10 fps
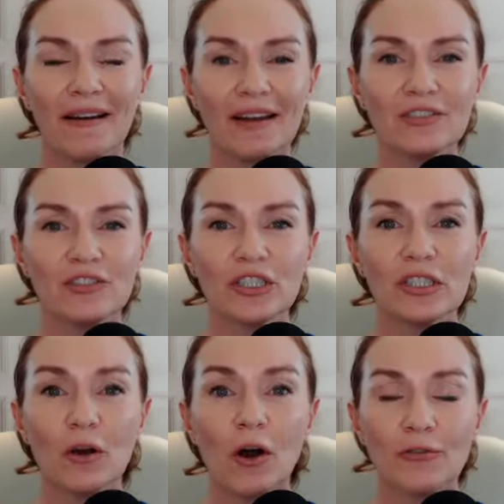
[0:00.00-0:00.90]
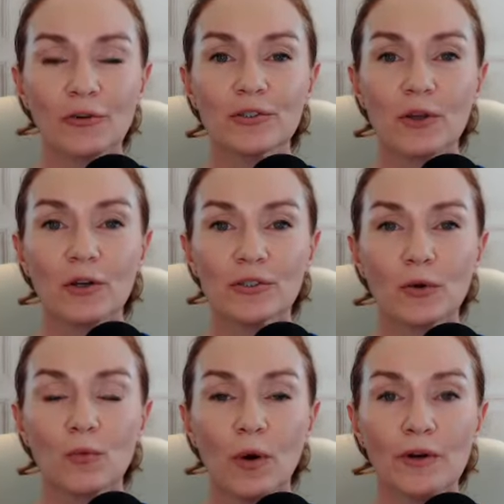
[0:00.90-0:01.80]
And she offers
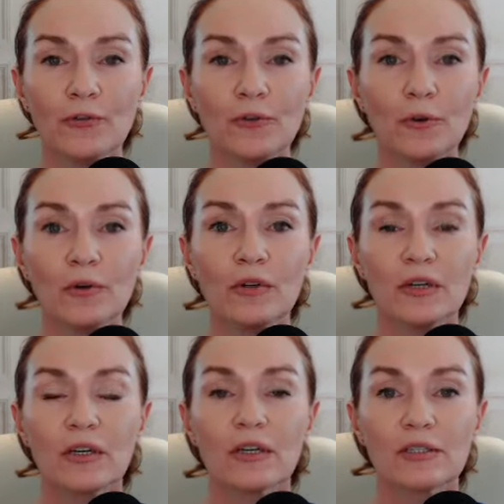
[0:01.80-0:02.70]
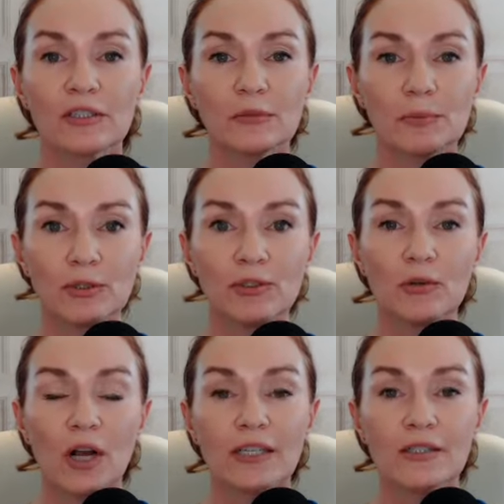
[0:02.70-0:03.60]
also wonderful
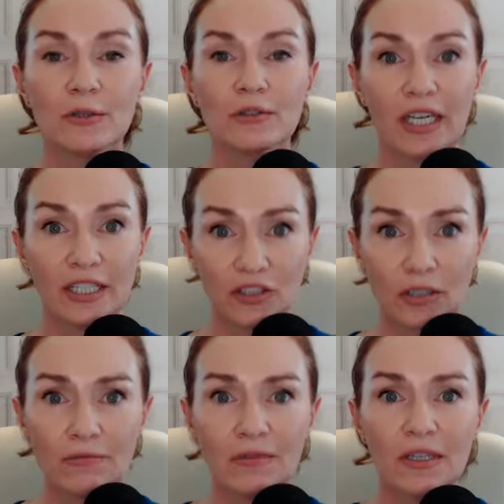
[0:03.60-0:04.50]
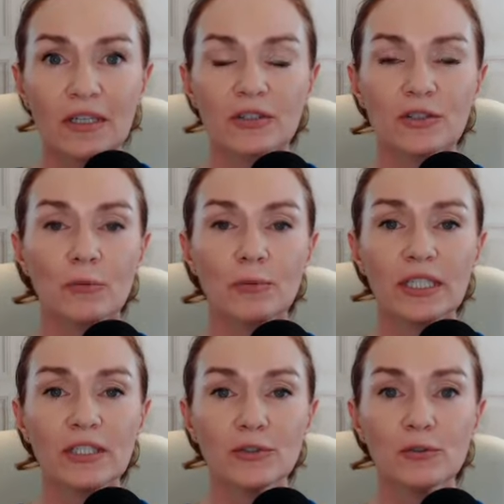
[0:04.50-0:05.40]
spiritual consultation. So
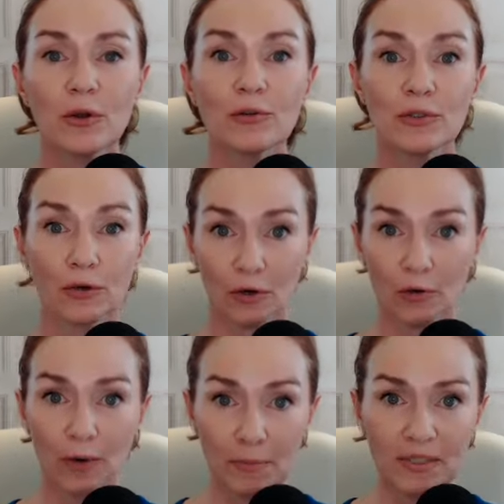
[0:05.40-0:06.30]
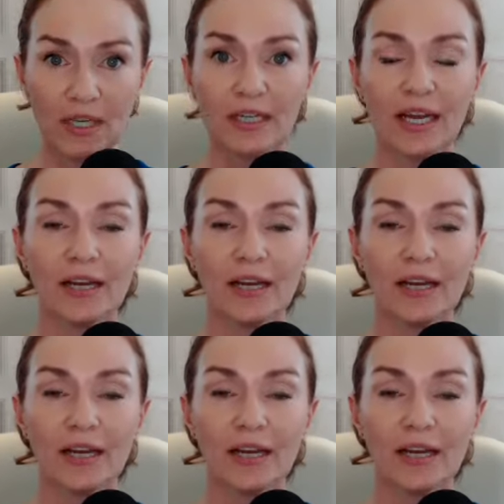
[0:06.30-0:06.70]
please do go to her website